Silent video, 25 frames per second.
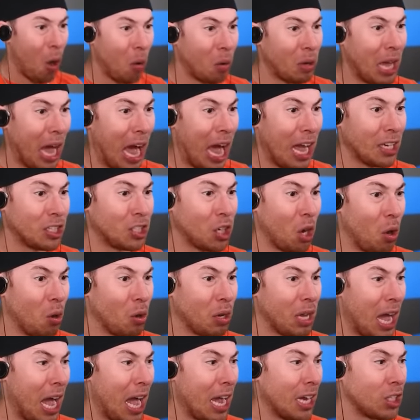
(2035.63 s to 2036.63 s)
Oh, gosh, oh,
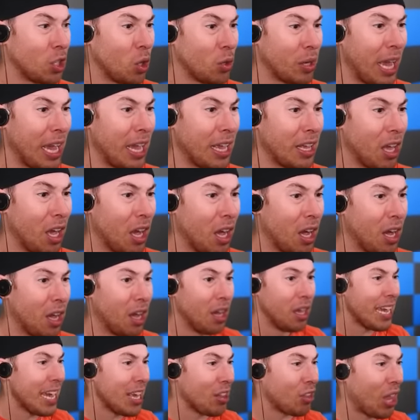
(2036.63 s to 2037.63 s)
gosh. Okay,
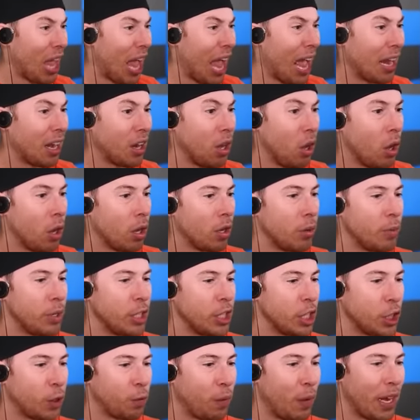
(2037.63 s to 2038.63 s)
uh, eat that. Uh, we
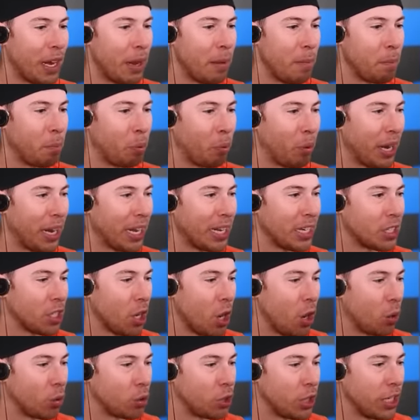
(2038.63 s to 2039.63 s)
just fed him brains.
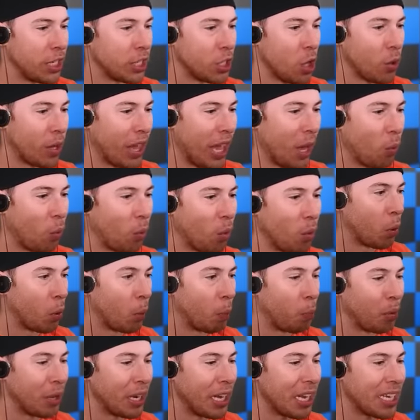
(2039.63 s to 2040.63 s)
Oh, geez. Okay, we're
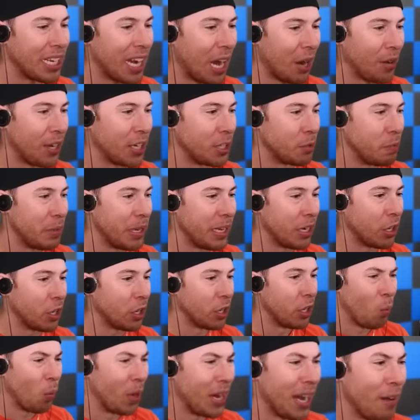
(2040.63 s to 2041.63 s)
bringing down his
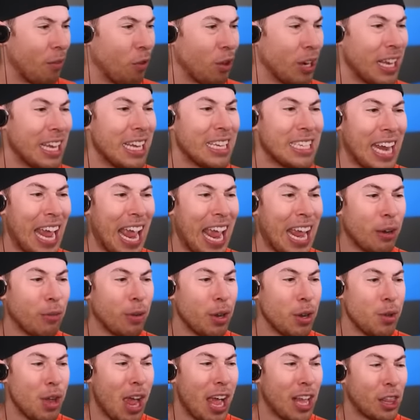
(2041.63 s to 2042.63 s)
meter. Whenever he's
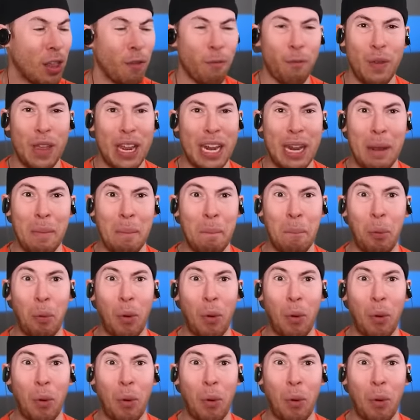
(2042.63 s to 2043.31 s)
angry, you have to feed him